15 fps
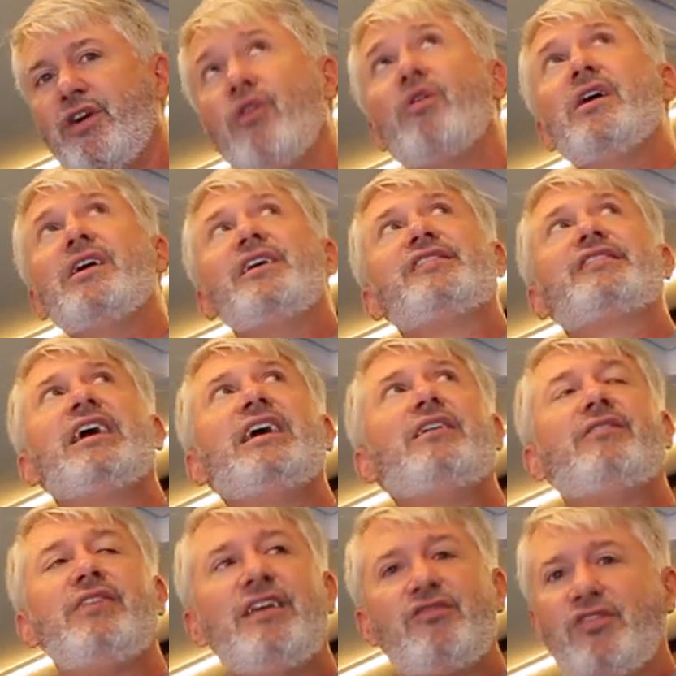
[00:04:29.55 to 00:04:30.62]
So
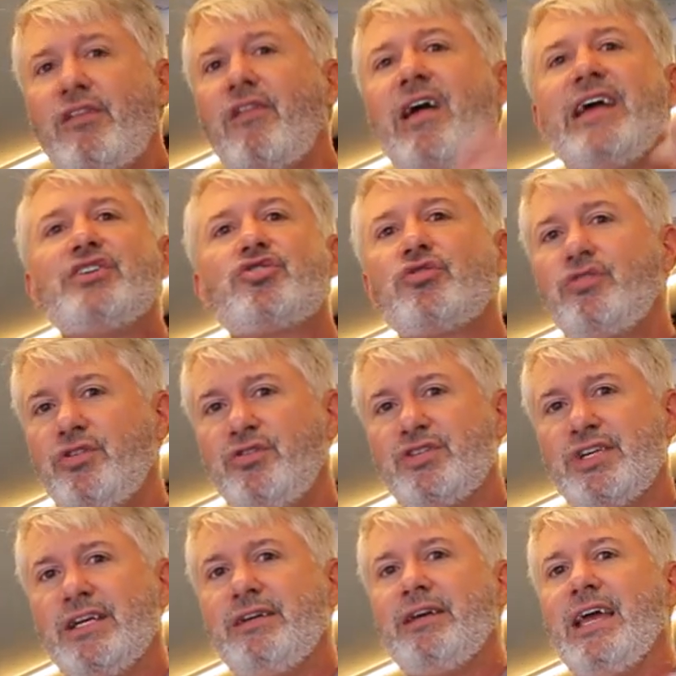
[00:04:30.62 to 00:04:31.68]
say these are the lights you're
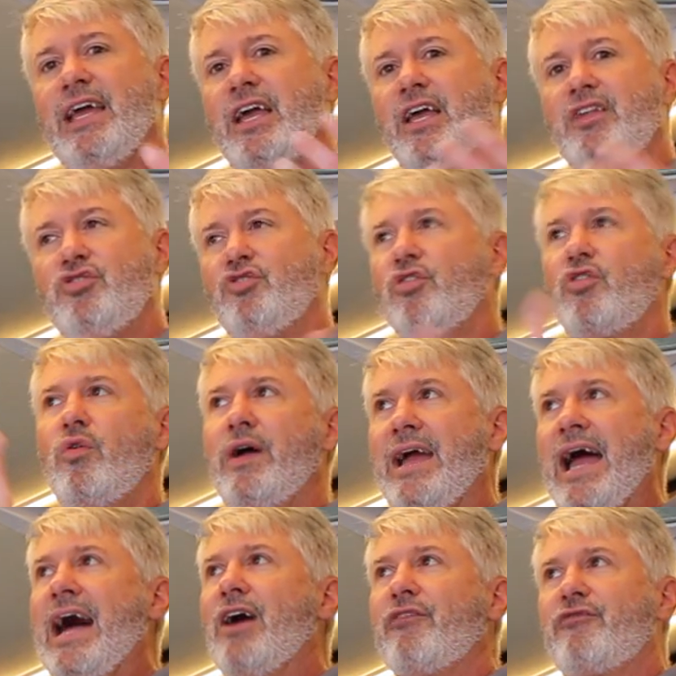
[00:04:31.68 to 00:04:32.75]
using and you're
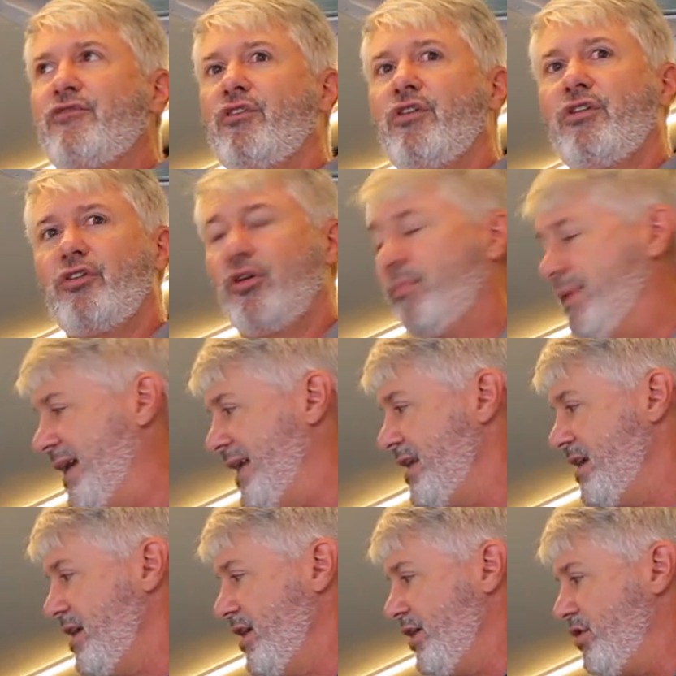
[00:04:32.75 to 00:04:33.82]
going out for a little bit,